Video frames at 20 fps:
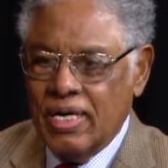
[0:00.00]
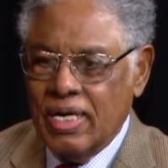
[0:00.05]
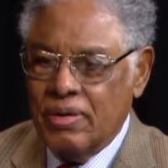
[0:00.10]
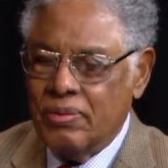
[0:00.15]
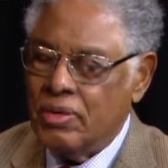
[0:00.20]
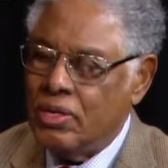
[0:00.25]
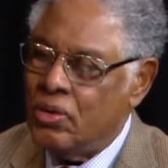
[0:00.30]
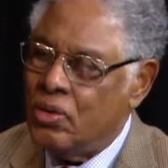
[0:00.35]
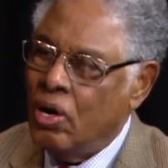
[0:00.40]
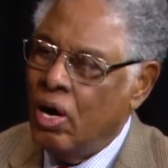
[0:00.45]
it
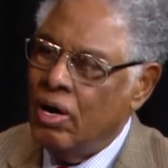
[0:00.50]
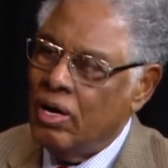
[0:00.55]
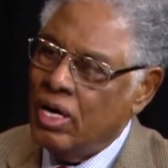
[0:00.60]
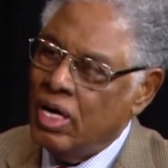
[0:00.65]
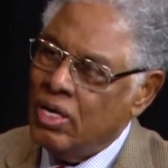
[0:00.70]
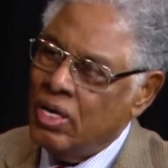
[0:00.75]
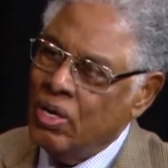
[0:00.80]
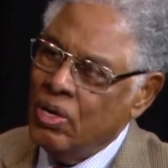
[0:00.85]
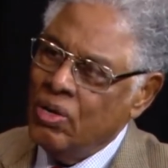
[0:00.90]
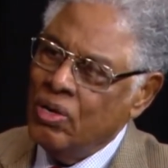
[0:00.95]
would go on
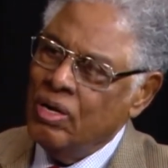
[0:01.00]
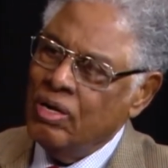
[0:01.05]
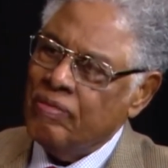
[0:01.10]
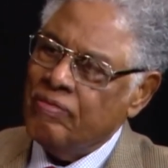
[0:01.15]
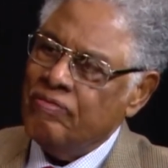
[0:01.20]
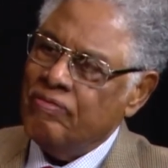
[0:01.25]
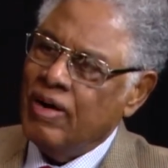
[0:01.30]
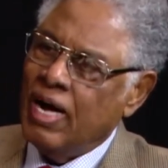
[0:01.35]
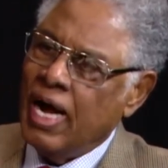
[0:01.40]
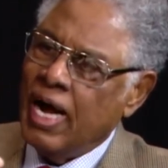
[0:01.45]
a
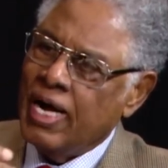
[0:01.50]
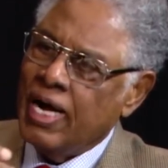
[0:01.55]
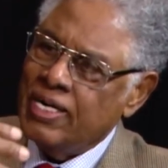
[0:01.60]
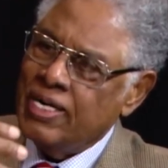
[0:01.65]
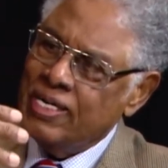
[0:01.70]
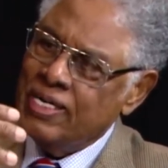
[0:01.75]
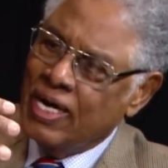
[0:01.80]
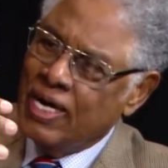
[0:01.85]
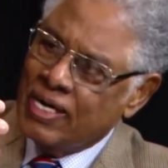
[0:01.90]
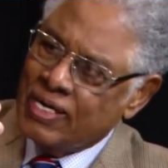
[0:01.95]
long
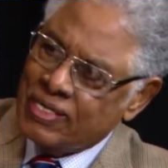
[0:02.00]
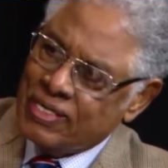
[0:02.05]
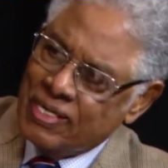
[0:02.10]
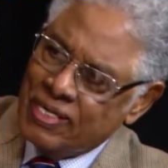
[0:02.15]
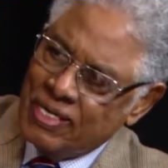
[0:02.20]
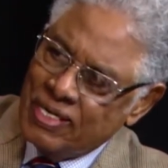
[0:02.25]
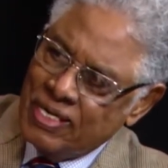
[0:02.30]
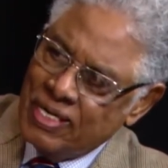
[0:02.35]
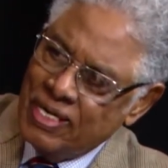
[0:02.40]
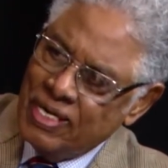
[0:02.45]
viaduct,
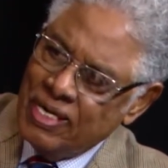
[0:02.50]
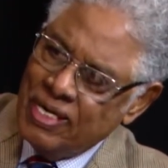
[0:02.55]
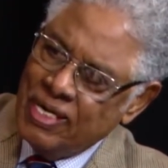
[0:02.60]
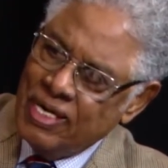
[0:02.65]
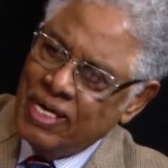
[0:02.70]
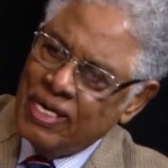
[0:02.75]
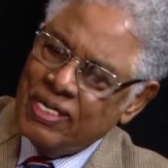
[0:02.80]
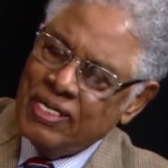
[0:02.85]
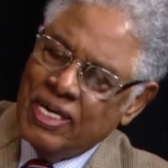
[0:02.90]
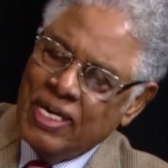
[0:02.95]

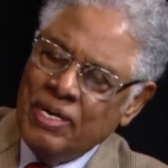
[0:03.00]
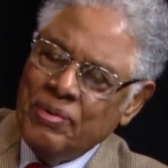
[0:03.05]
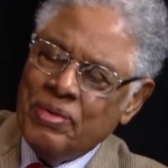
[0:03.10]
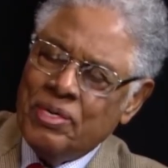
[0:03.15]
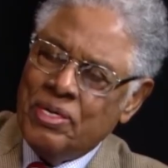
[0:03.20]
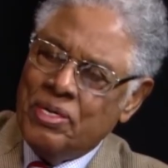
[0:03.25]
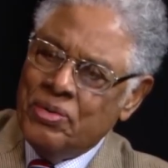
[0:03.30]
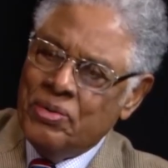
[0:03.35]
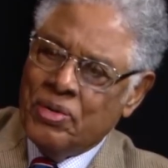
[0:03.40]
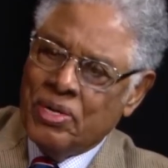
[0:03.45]
and then it
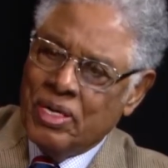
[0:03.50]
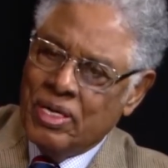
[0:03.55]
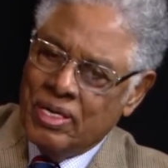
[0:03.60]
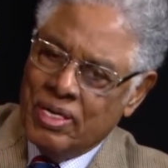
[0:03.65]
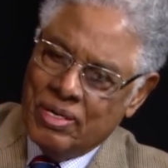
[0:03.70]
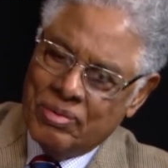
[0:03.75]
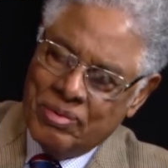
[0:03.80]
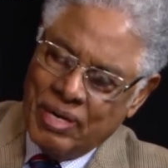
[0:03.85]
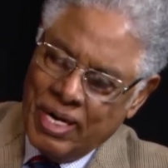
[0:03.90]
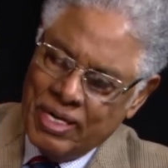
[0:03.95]
would do
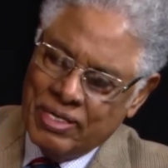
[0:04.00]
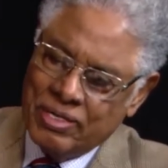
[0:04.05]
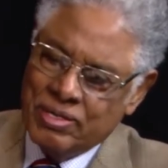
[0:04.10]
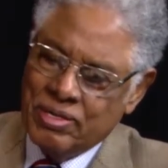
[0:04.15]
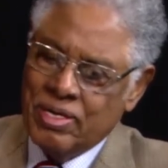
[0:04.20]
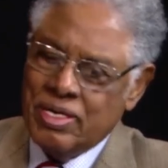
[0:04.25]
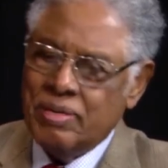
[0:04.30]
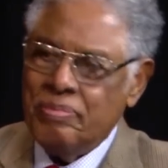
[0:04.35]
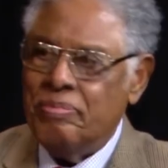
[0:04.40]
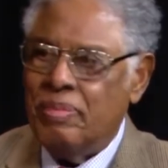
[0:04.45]
a right
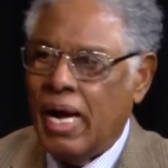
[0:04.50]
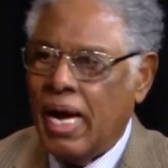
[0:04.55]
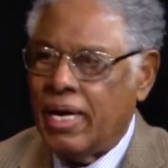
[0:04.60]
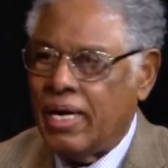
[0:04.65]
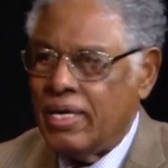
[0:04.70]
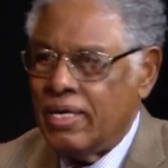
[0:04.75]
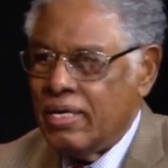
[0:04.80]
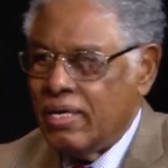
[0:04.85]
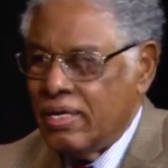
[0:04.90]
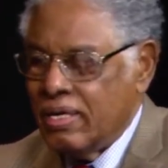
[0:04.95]
turn back
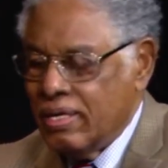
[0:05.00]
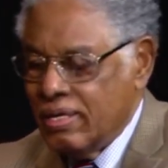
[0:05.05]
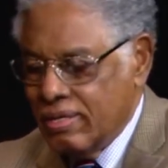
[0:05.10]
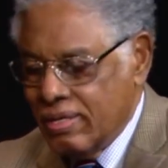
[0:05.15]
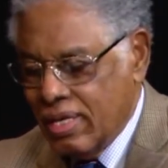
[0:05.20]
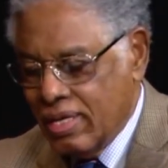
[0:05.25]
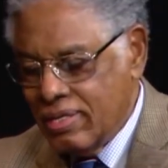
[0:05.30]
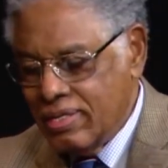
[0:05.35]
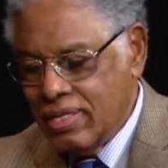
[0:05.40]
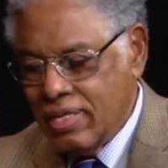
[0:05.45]
into the
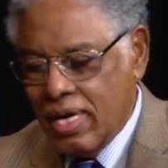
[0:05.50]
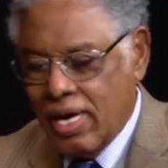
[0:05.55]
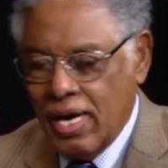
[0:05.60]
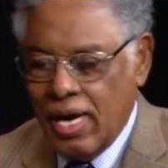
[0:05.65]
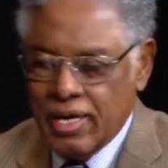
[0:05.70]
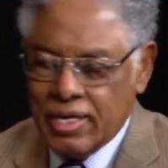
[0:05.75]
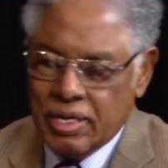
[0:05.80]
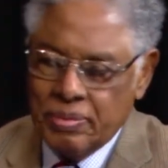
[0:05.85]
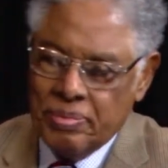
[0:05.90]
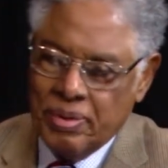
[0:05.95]

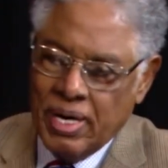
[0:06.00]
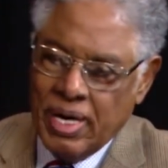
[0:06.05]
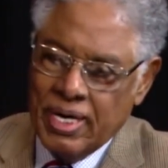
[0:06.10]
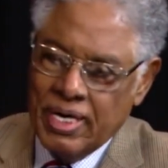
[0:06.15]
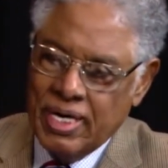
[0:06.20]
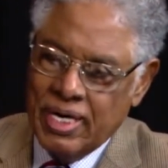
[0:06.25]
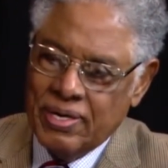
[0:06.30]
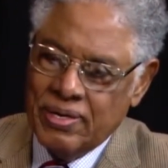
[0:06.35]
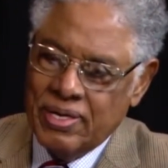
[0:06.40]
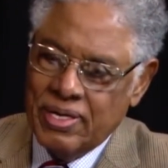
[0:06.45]
occupied
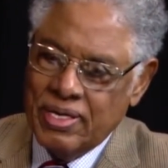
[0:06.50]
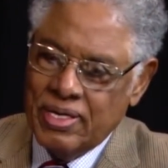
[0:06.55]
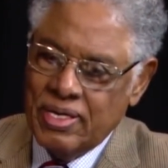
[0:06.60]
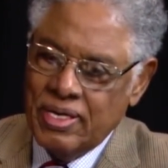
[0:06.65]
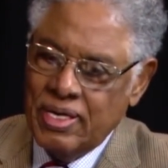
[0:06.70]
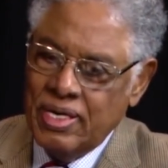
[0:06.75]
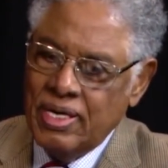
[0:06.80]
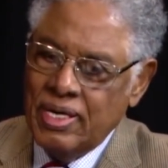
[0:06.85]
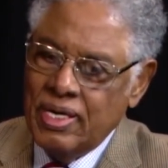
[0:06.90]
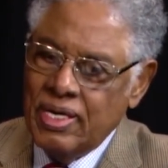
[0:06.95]
area,
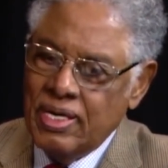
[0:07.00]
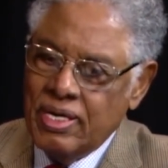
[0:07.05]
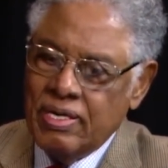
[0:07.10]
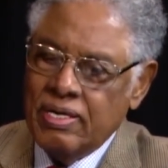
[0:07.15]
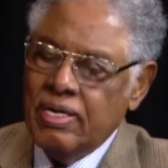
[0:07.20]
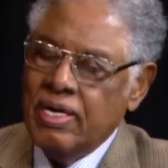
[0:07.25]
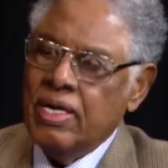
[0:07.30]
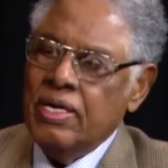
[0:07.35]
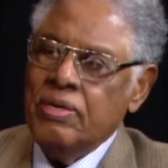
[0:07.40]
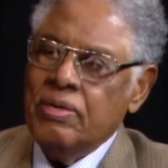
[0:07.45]

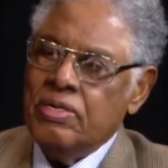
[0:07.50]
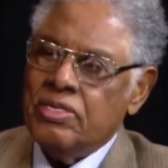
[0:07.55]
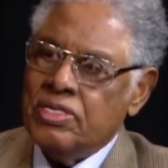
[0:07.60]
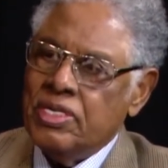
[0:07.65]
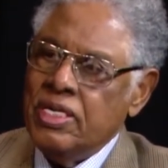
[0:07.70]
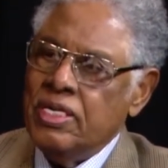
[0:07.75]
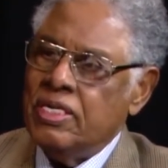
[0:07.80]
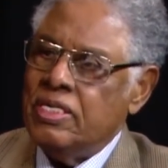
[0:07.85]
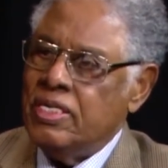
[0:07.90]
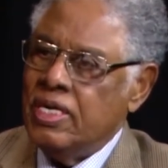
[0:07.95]
and there you'd
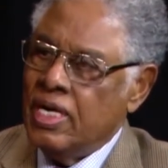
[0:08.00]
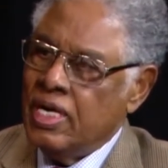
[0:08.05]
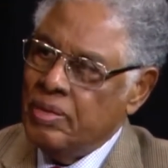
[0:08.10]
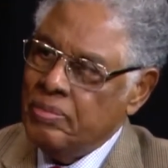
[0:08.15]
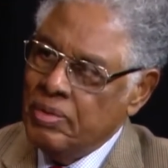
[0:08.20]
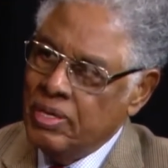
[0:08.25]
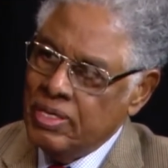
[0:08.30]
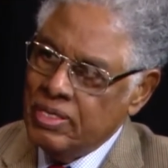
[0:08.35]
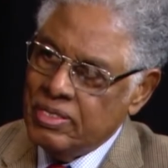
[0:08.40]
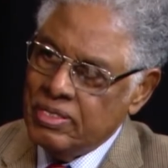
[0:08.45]
see the
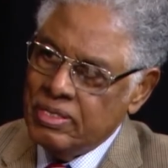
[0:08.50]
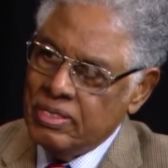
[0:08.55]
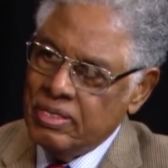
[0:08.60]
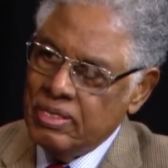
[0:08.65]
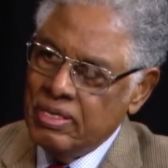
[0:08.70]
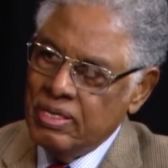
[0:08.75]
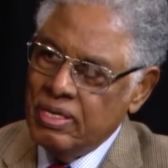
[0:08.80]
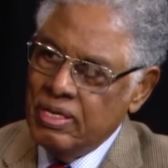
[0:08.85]
tenements.